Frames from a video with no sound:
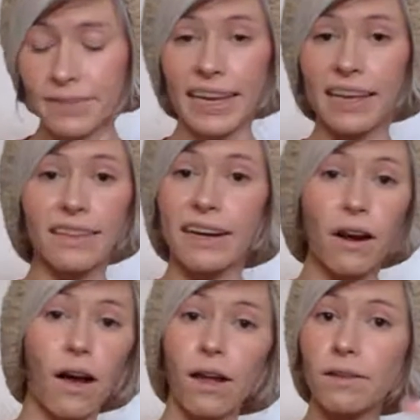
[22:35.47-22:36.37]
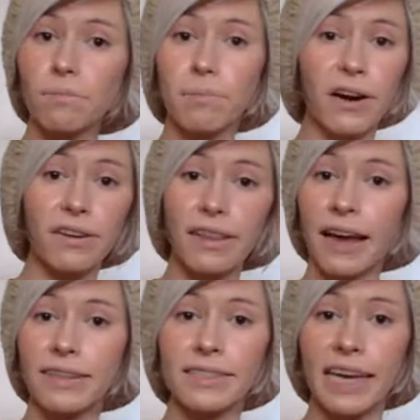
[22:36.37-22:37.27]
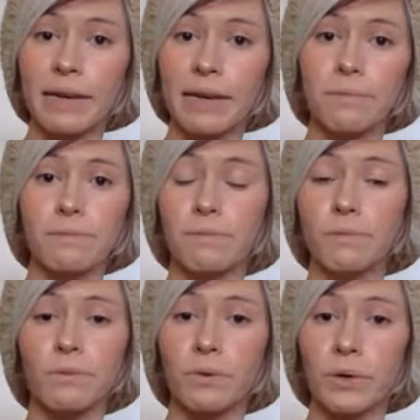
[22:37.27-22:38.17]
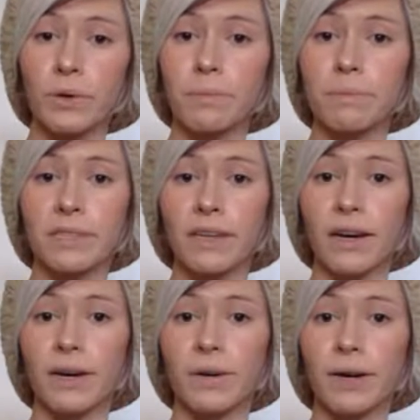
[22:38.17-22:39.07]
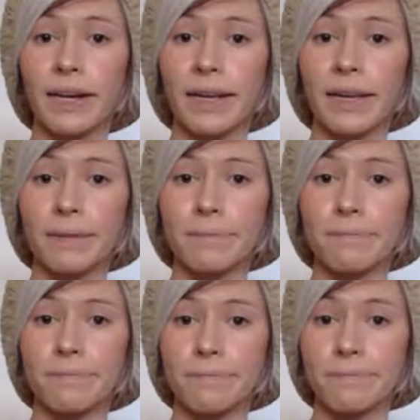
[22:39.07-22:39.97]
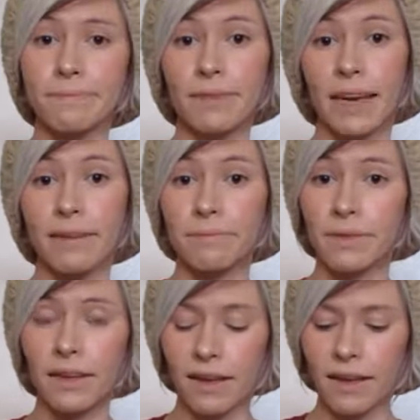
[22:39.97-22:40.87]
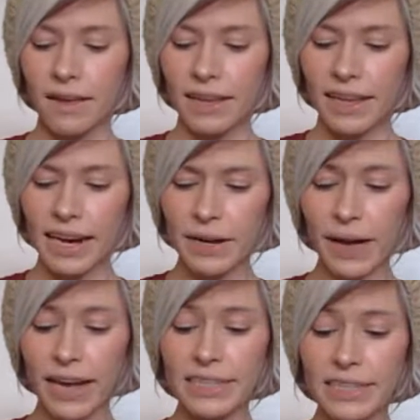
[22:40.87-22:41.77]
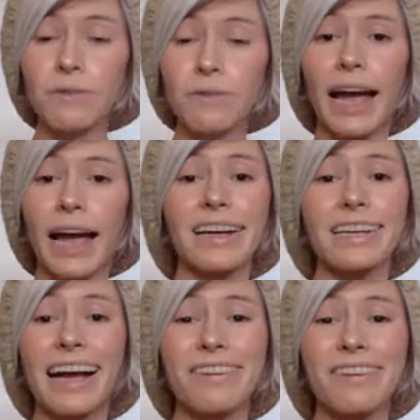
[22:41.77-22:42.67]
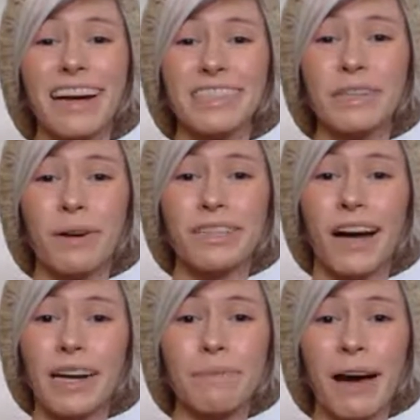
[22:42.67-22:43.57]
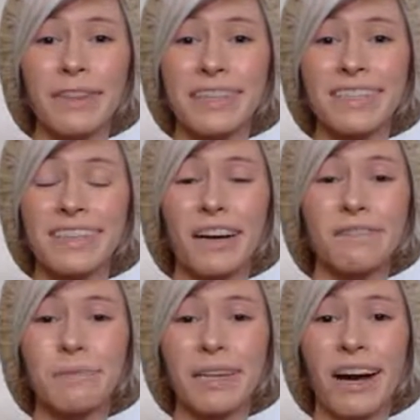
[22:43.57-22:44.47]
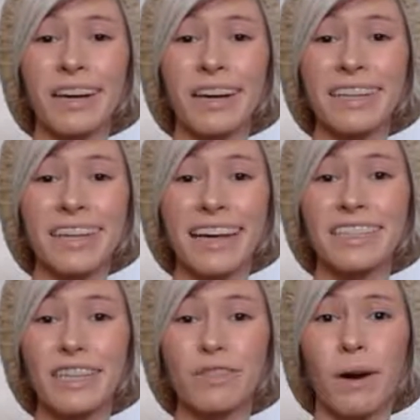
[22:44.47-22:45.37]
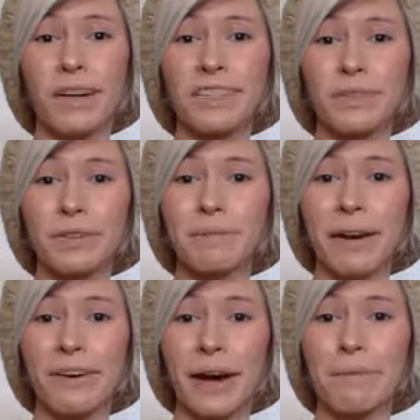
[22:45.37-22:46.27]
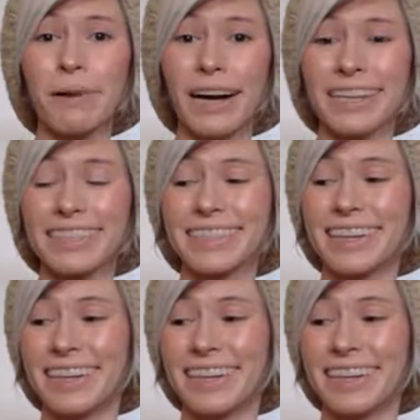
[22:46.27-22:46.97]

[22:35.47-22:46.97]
They're all part of that same group. So yeah. Anyways, I don't actually want to talk about this stuff, to be honest. I just wanted to read my grandpa's